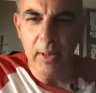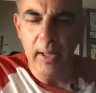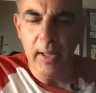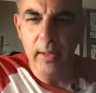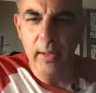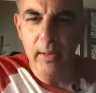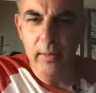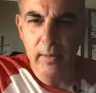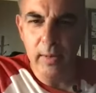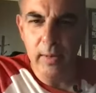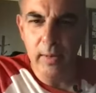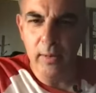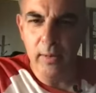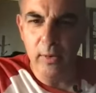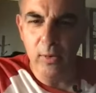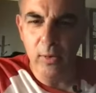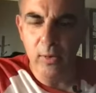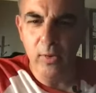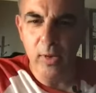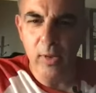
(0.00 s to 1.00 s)
plan. It
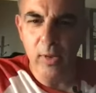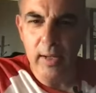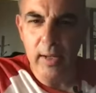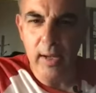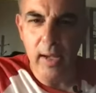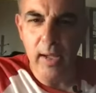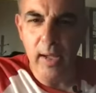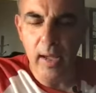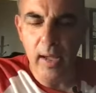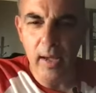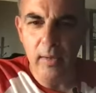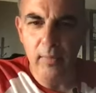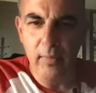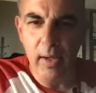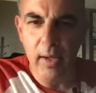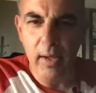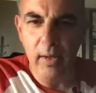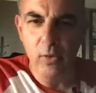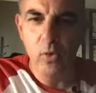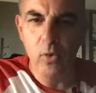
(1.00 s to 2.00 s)
looks like I have
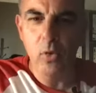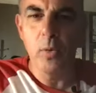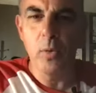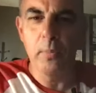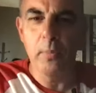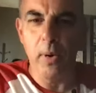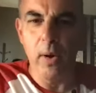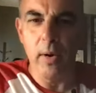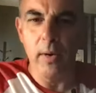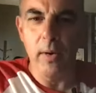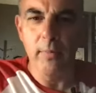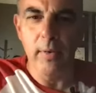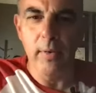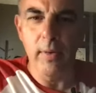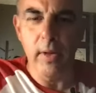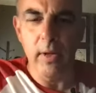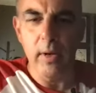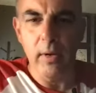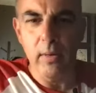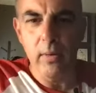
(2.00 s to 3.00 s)
a two-part
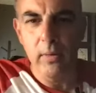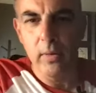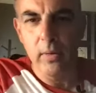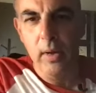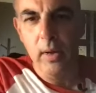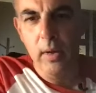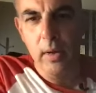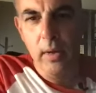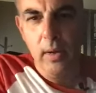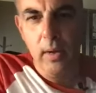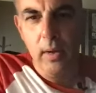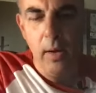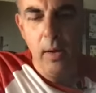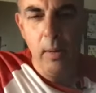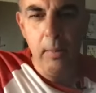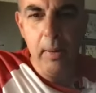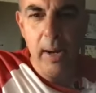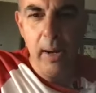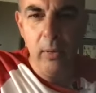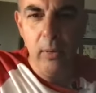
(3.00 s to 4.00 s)
video
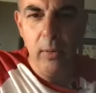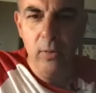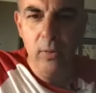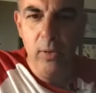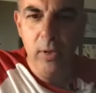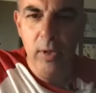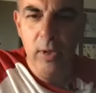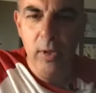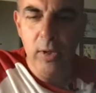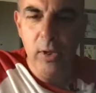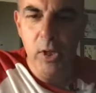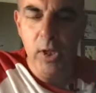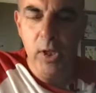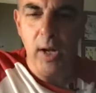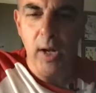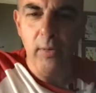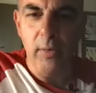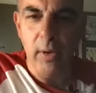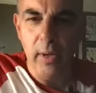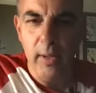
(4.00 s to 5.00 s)
about
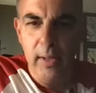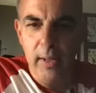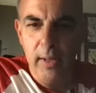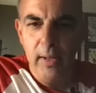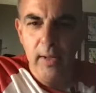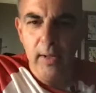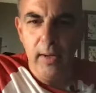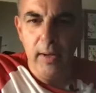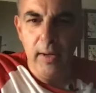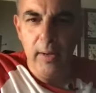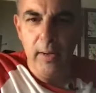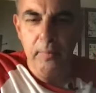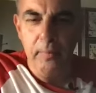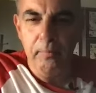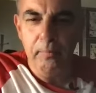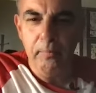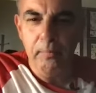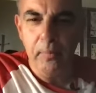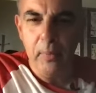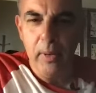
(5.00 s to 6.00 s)
genre.
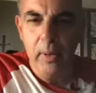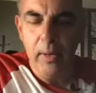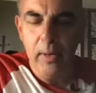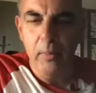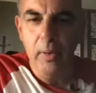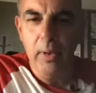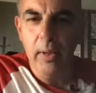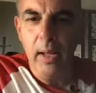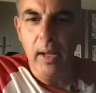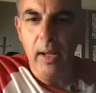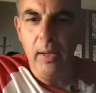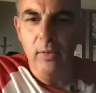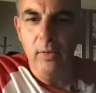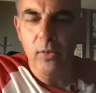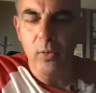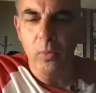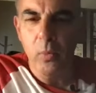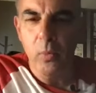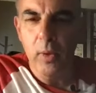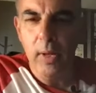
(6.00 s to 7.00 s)
I
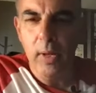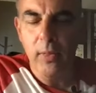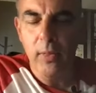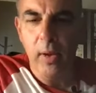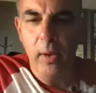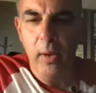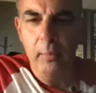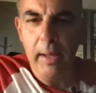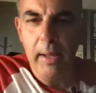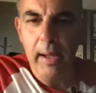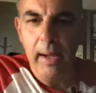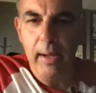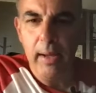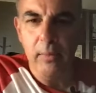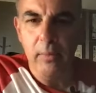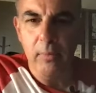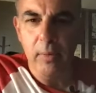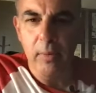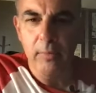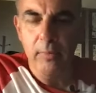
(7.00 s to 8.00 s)
realized when I thought back
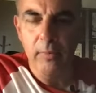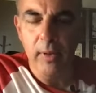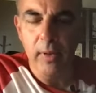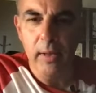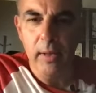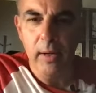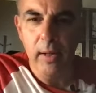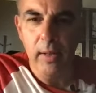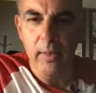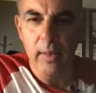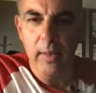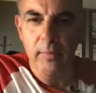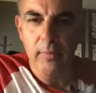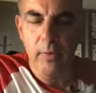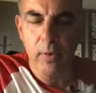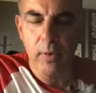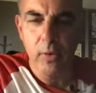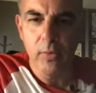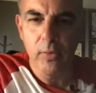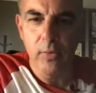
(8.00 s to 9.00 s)
and reflected on that
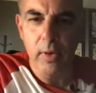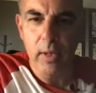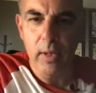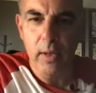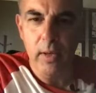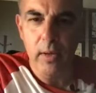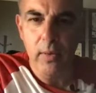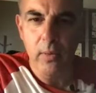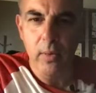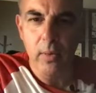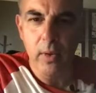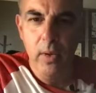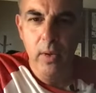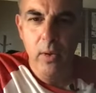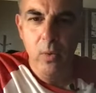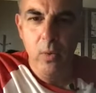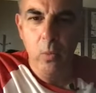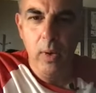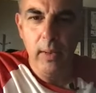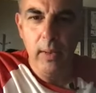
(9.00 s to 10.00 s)
first video,
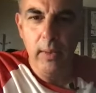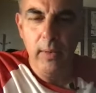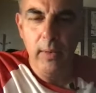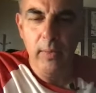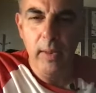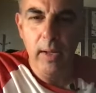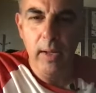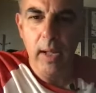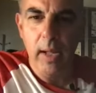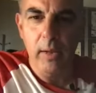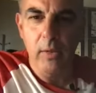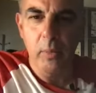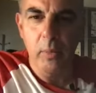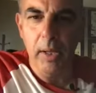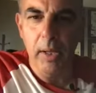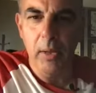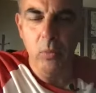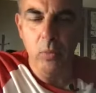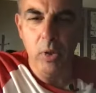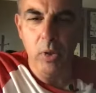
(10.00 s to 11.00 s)
while I think I
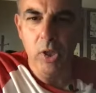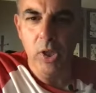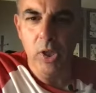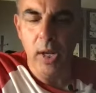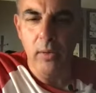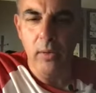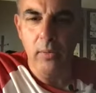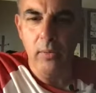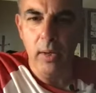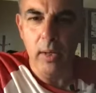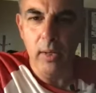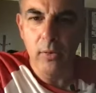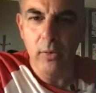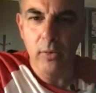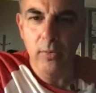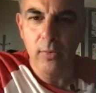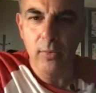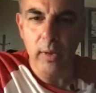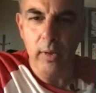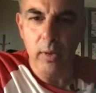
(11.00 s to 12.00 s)
explained what a genre
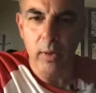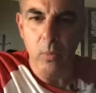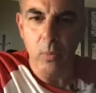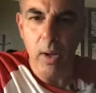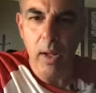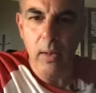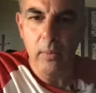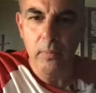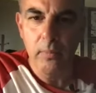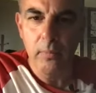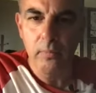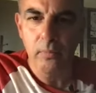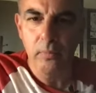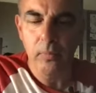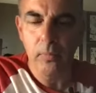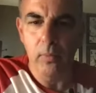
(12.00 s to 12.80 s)
is fairly well,